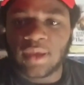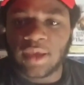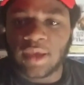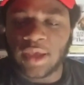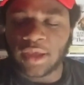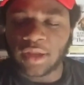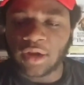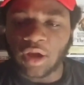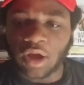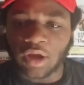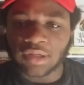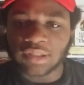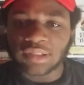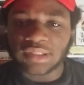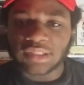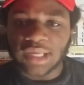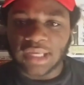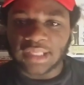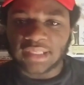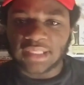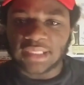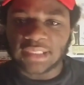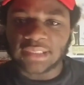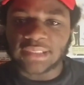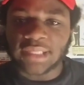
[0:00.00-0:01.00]
And honestly,
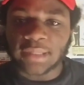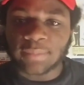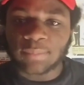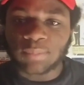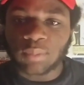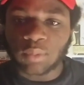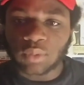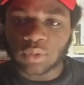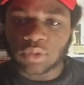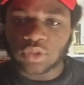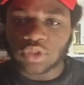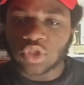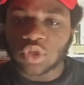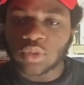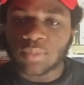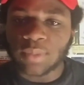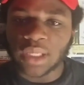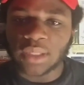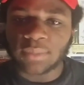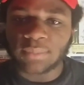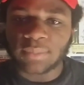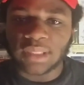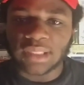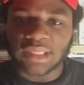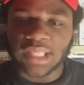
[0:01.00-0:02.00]
I think Deadpool 2
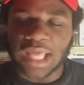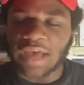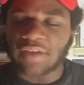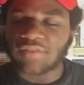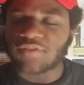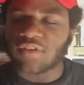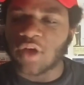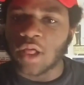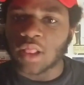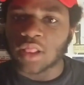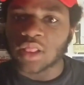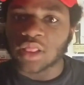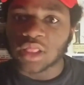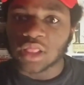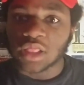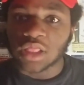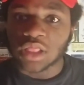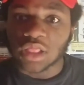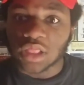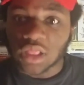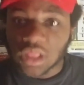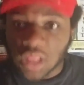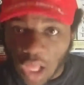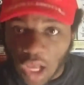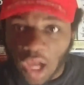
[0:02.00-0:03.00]
made me laugh a
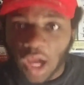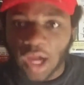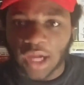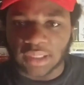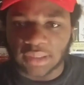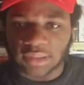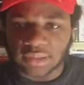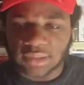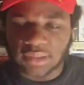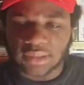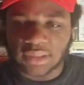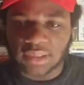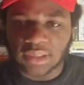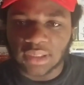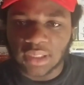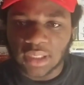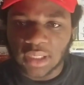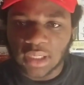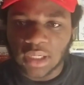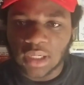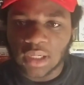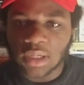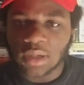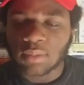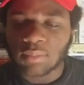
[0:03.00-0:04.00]
lot
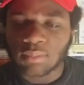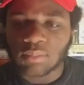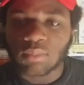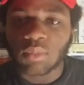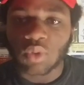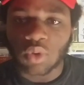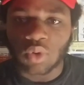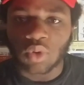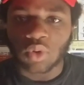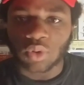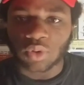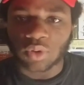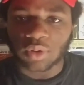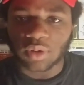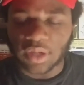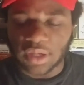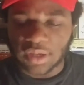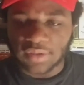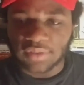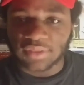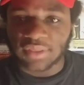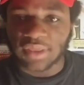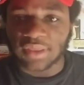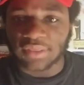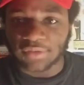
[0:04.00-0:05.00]
more
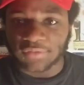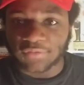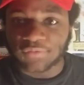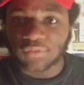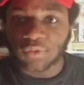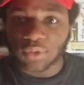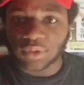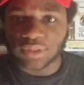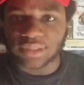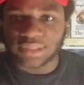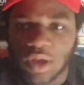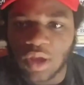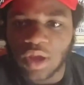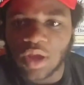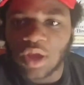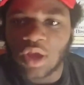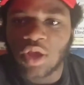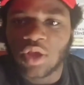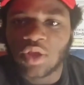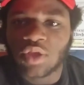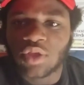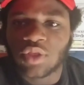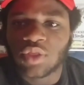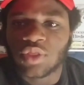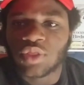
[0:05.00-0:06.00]
than the first
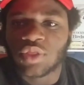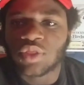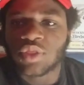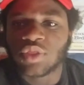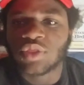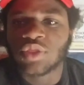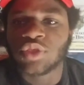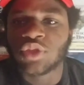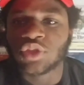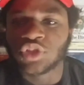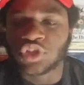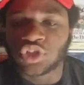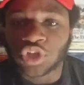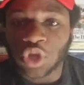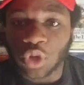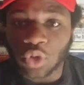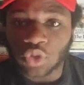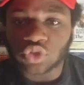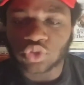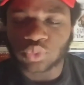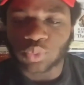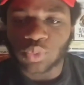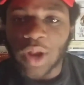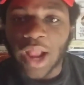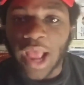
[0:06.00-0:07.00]
Deadpool. The
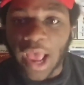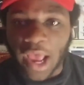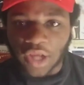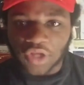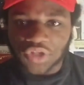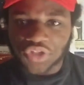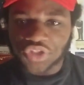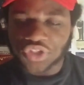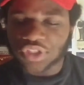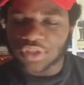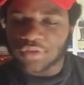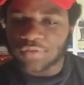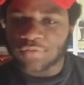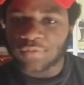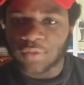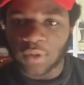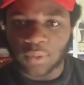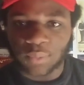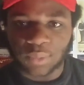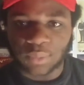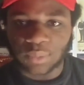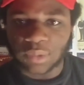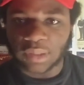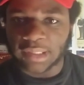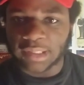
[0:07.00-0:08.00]
jokes were actually
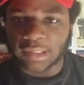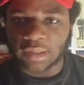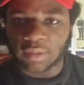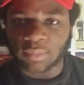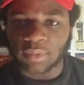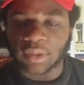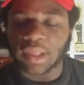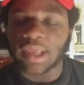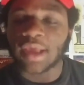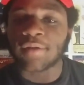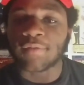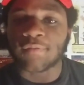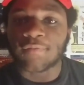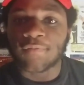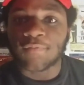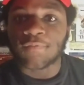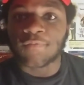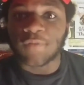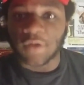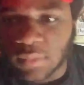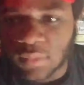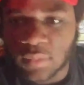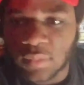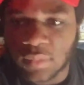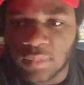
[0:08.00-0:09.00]
very relatable and
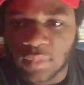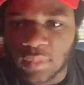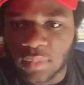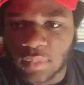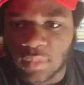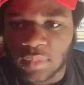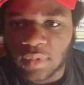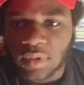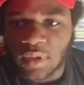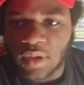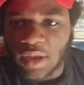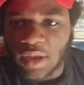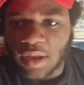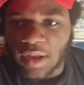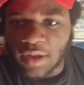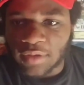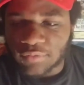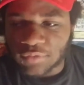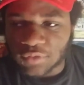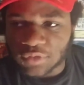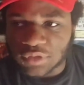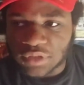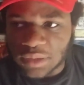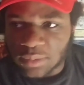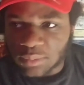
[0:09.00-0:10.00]
funny. And
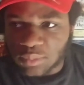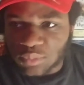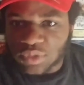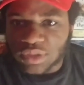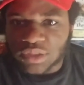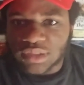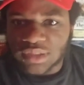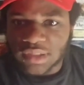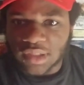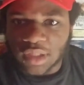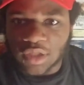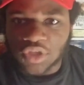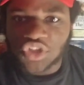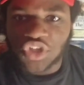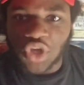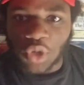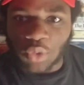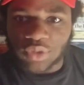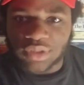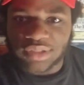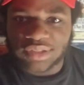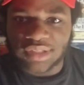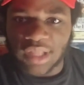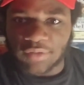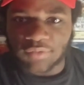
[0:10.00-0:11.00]
for some reason, the
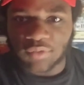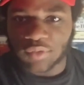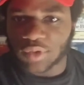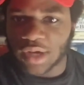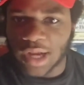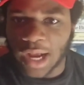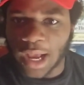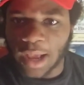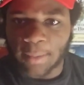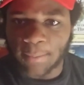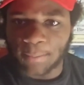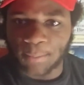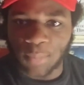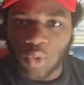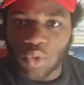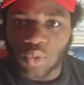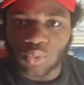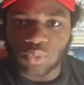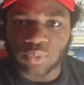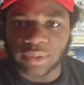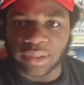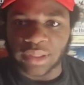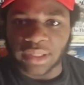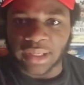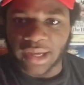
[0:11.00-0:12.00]
jokes never got
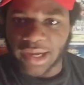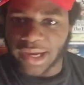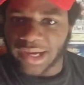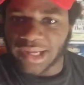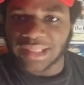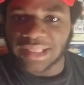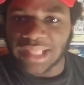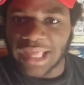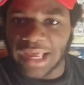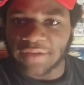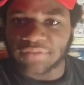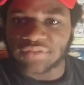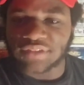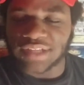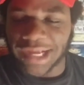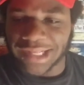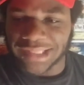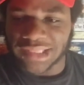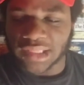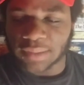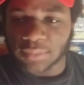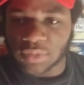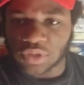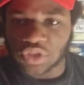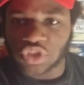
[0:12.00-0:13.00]
boring. I laughed
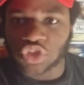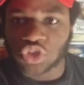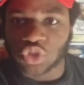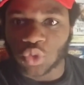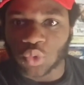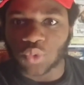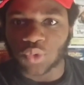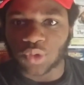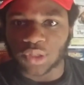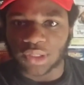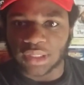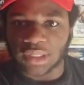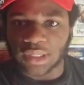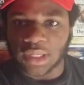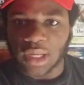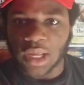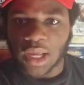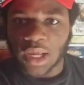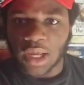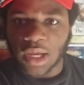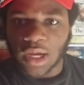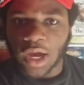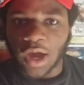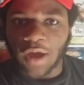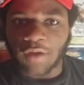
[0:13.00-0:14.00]
at the majority
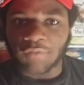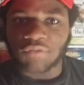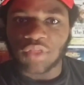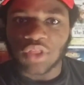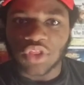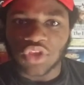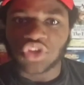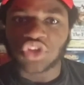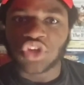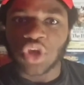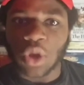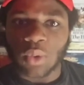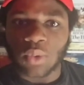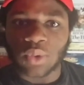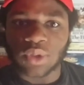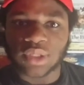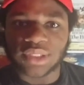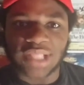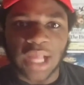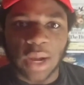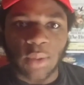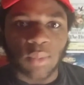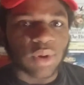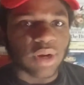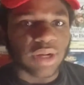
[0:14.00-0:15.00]
of the jokes
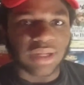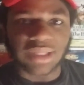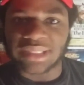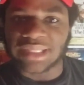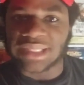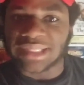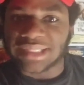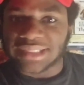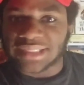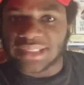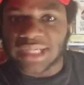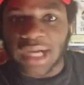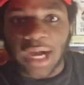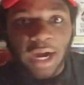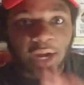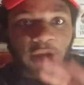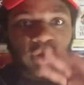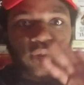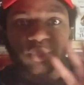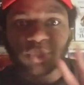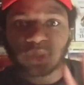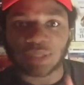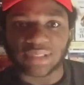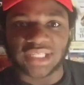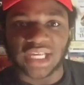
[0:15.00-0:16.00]
that were in the
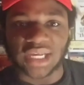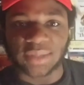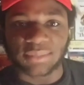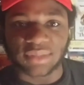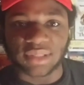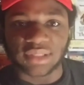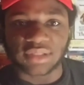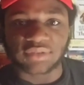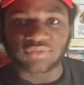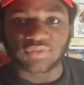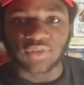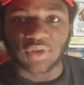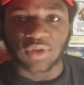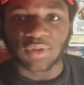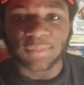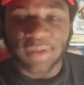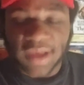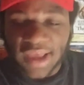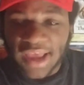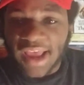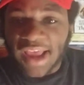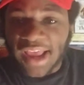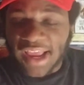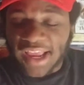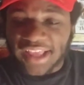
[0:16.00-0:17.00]
entire runtime of this film.
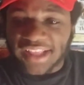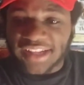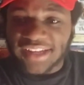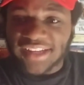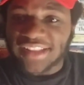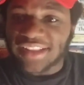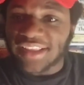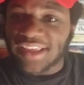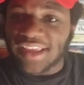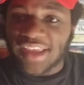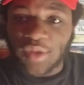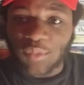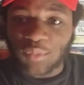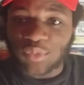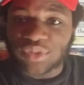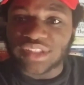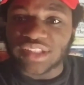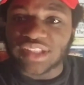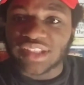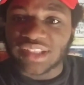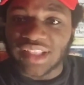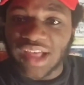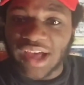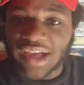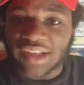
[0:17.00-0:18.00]
And it was a
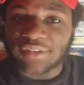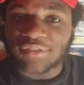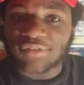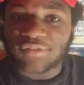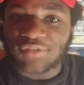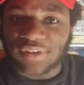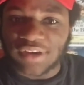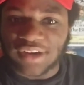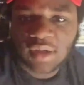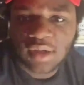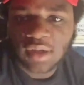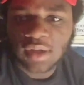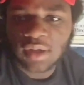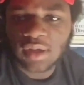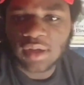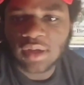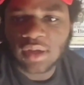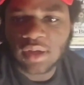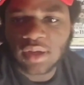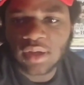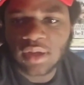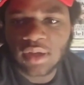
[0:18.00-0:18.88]
lot of fun.